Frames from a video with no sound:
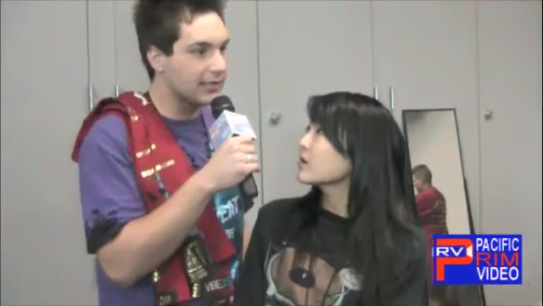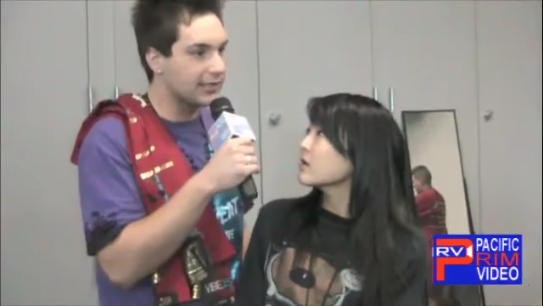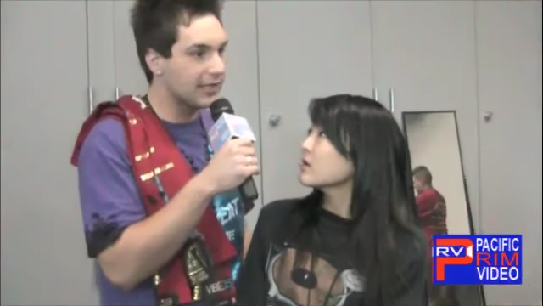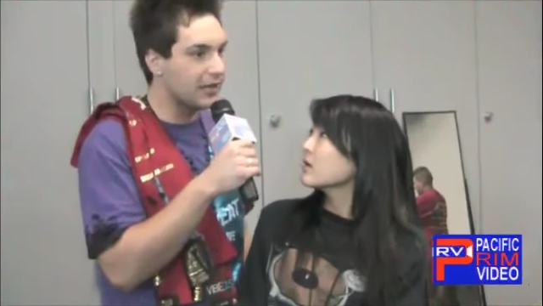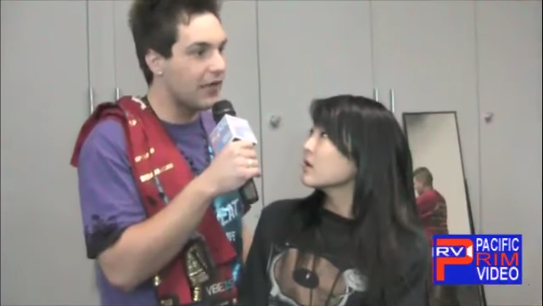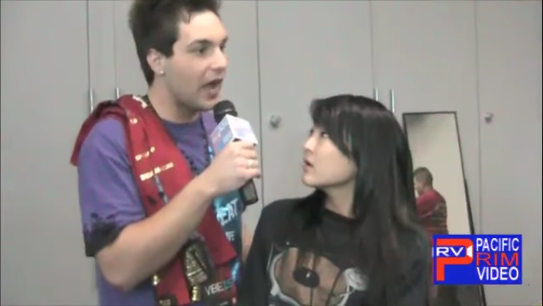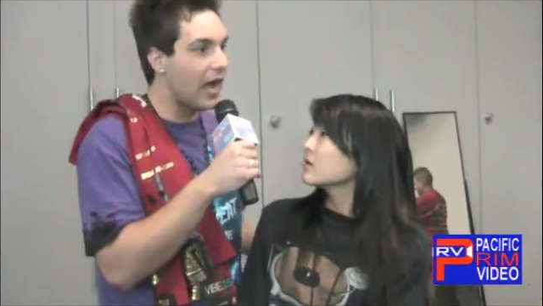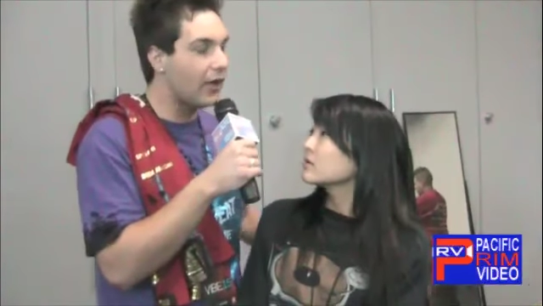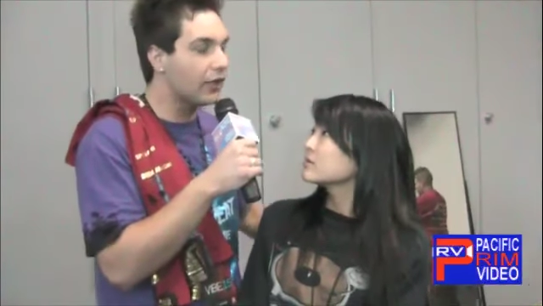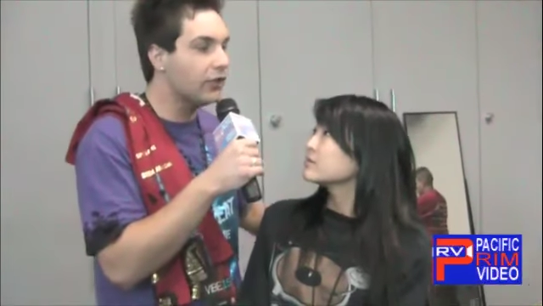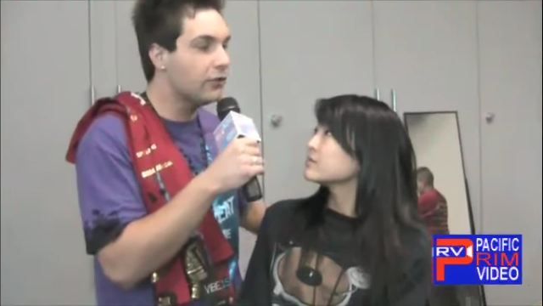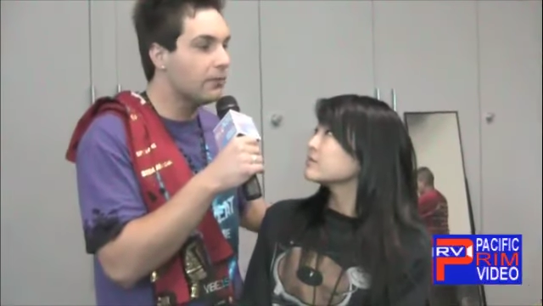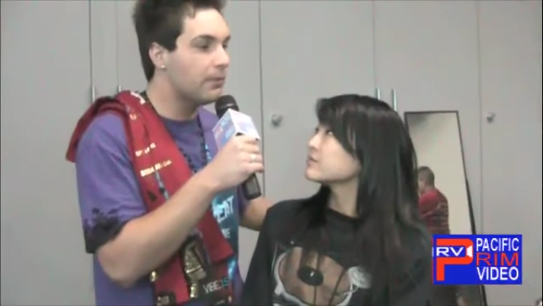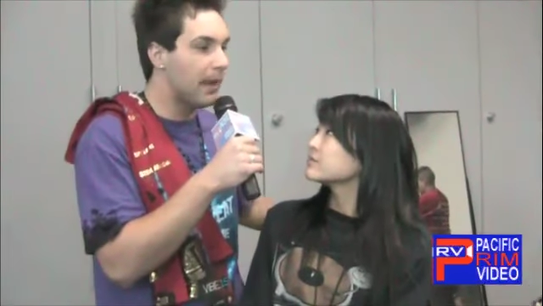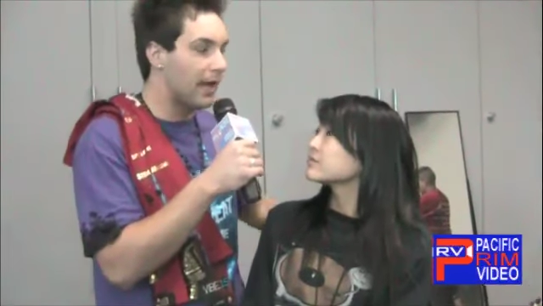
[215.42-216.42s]
Speaker 1: and stuff, how do
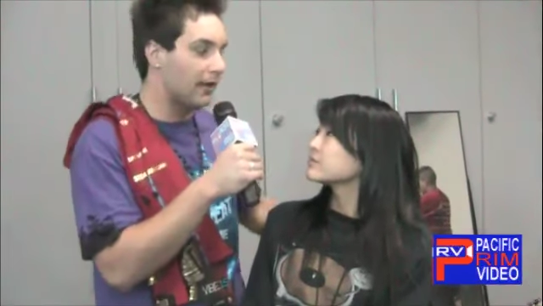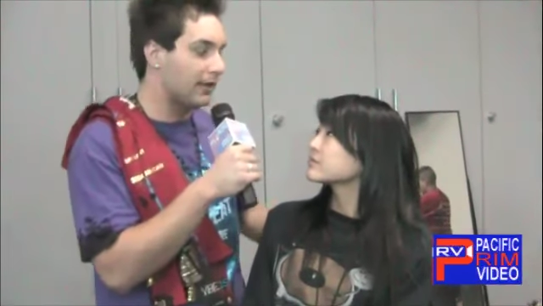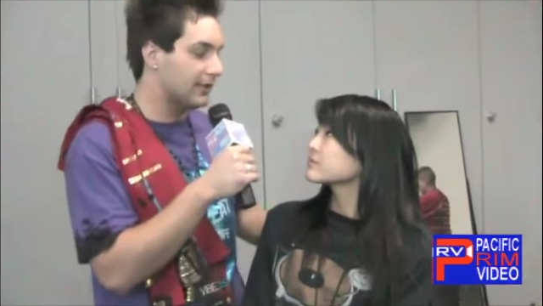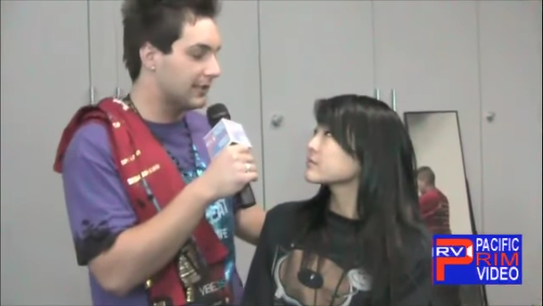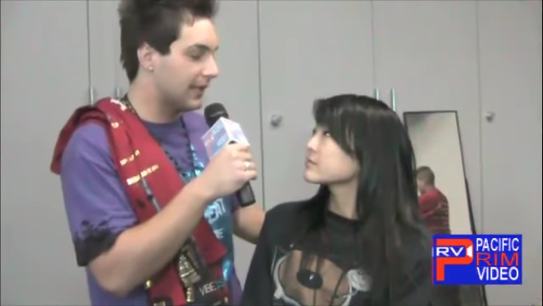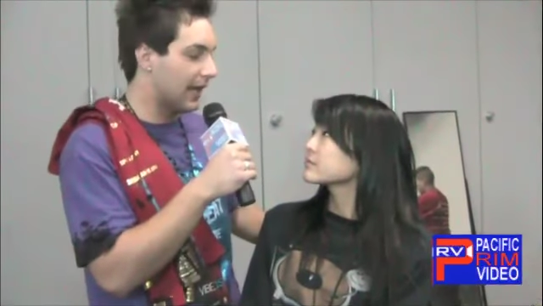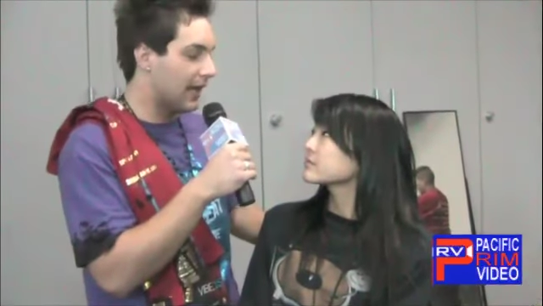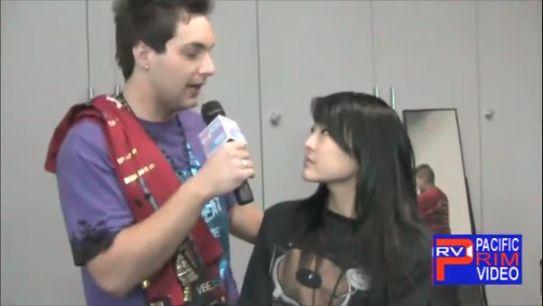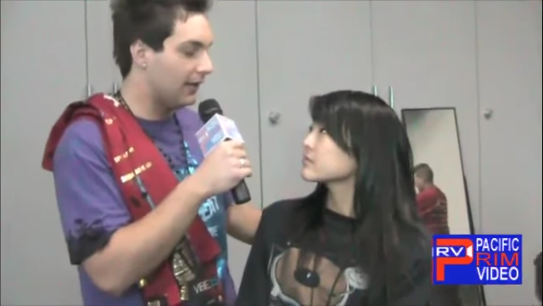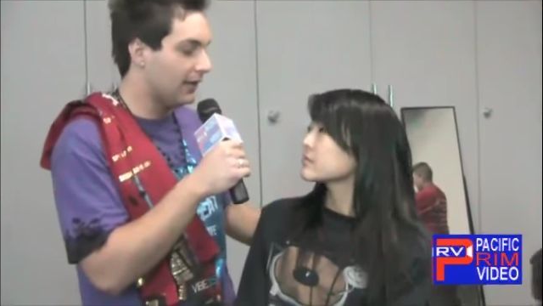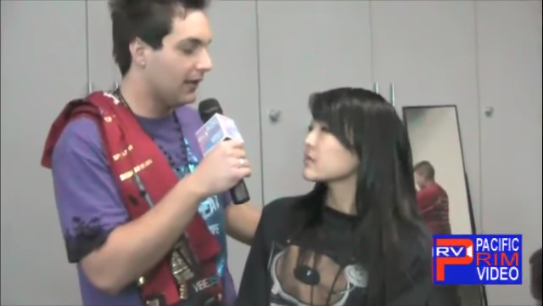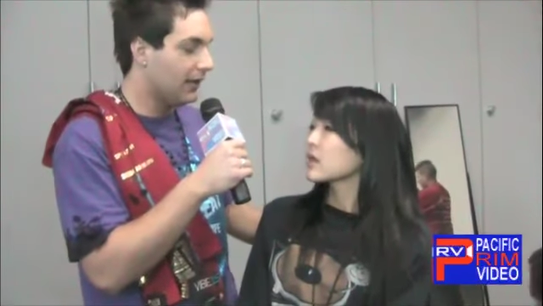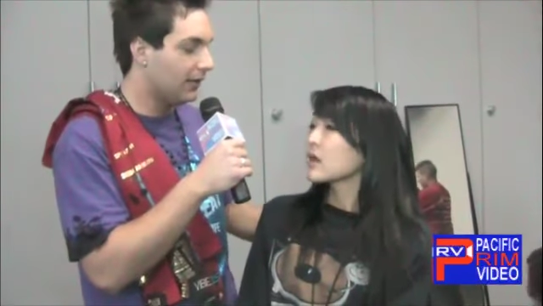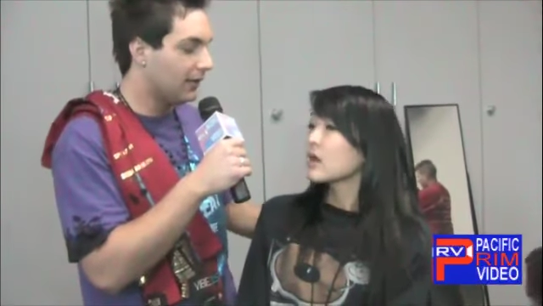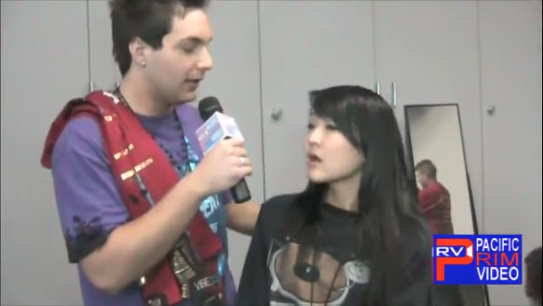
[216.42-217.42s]
you balance that?
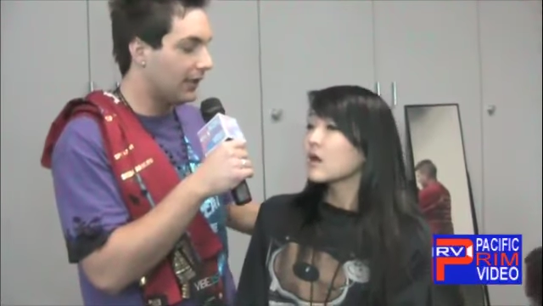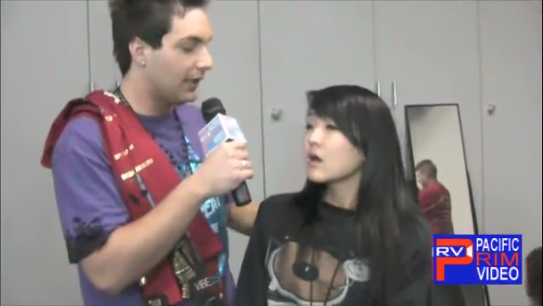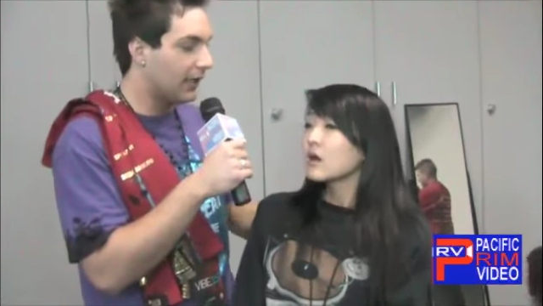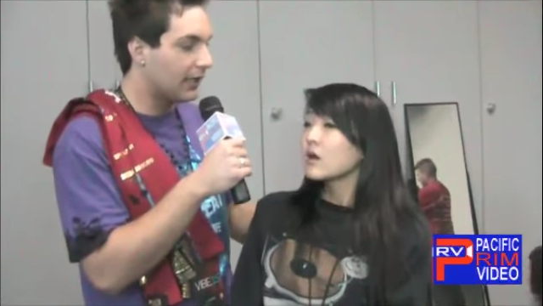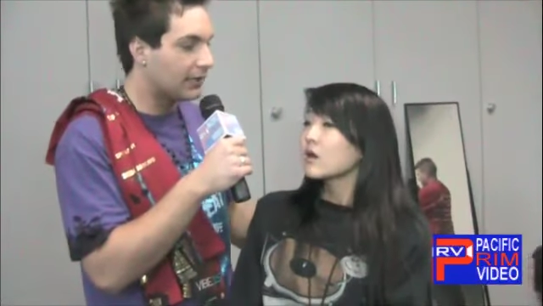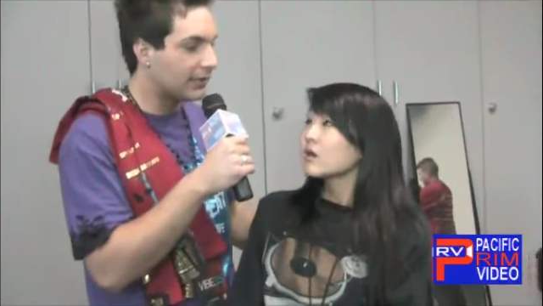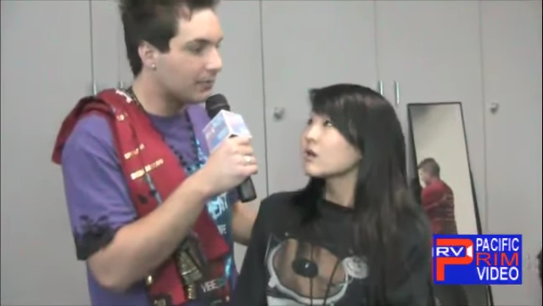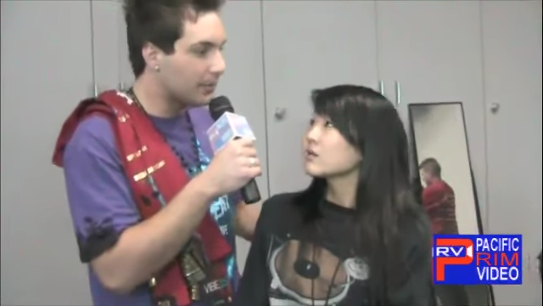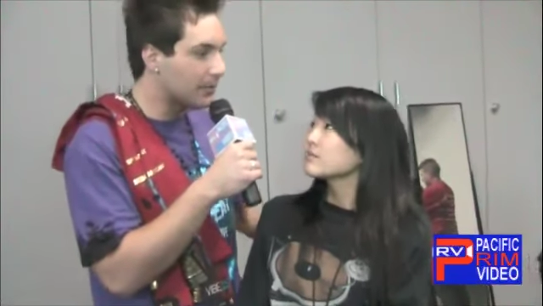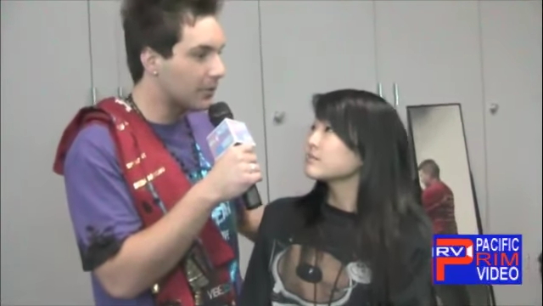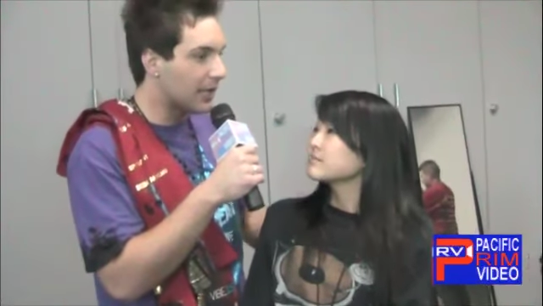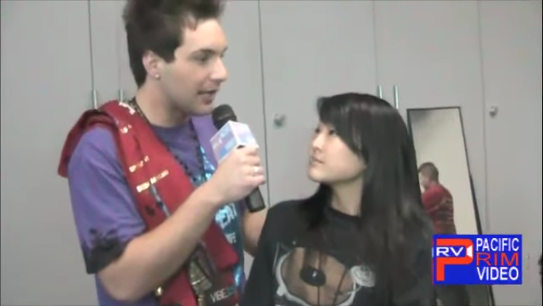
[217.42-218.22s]
Like, some people